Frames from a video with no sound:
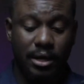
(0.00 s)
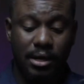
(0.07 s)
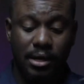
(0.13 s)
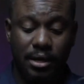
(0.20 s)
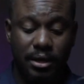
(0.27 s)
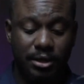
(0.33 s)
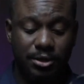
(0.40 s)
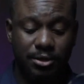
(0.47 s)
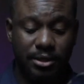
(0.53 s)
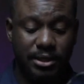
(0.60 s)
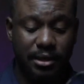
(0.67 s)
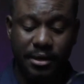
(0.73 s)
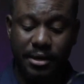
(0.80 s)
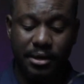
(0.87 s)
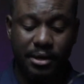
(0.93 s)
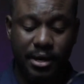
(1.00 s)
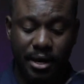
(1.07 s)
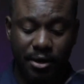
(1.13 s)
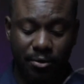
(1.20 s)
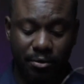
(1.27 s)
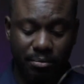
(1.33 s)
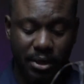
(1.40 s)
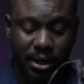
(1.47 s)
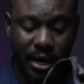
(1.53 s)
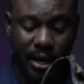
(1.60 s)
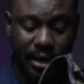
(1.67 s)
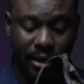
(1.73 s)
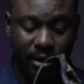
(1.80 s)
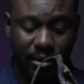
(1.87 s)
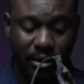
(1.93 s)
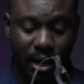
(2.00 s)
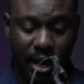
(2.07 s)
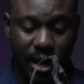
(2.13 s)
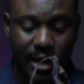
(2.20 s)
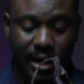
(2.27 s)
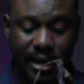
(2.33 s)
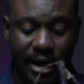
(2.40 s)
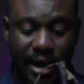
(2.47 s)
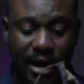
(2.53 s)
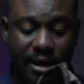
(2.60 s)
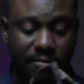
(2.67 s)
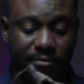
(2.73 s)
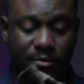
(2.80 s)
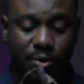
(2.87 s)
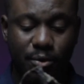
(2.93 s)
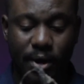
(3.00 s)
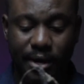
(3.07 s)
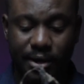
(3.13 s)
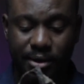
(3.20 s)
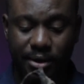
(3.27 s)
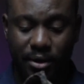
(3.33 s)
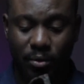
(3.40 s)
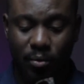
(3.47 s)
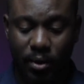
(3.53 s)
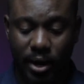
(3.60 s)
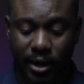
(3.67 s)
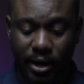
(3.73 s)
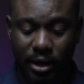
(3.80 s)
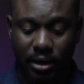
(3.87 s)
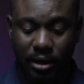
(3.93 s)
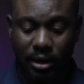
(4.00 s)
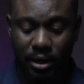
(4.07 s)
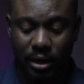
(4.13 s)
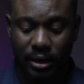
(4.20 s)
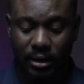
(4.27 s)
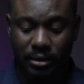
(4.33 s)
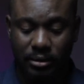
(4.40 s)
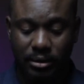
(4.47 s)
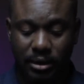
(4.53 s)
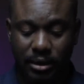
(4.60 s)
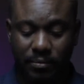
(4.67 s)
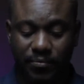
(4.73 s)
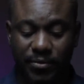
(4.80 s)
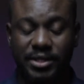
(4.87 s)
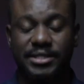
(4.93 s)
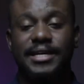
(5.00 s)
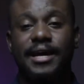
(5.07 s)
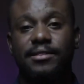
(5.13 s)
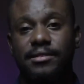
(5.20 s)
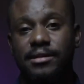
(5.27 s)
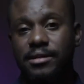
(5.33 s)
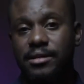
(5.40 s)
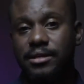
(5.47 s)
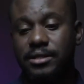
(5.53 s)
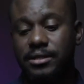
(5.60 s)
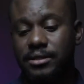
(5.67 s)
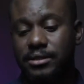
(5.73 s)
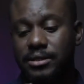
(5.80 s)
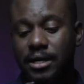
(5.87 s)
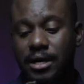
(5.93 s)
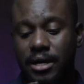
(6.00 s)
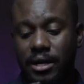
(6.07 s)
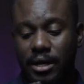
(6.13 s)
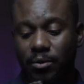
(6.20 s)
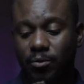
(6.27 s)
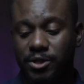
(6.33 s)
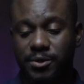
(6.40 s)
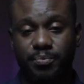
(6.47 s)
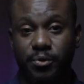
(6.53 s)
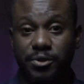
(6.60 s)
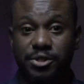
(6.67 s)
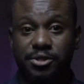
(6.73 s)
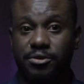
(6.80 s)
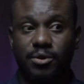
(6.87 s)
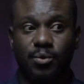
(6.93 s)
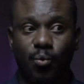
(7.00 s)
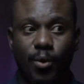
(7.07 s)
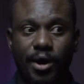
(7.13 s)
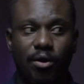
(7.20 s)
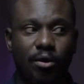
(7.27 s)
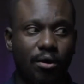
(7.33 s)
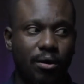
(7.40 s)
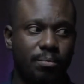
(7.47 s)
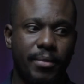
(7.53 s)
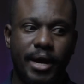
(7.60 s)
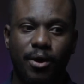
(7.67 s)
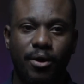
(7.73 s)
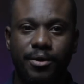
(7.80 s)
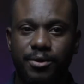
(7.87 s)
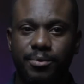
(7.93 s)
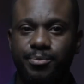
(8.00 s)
It just started dying on me. I have no idea why, and the sad thing is it was positioned where all my other